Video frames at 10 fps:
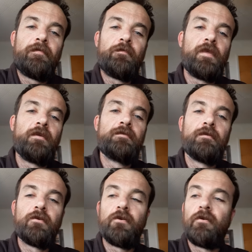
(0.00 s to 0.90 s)
things that
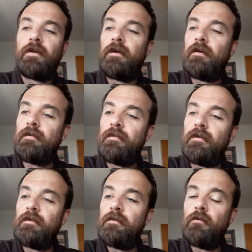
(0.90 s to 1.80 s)
occur and I, I
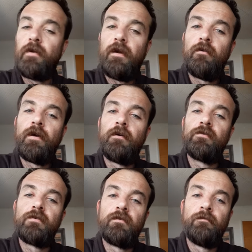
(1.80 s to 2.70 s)
think, you know, how
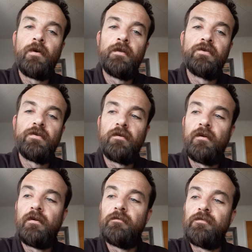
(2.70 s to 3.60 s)
else could a bunch
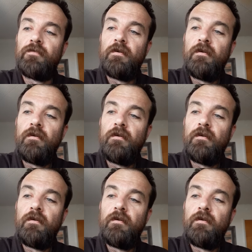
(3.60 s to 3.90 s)
of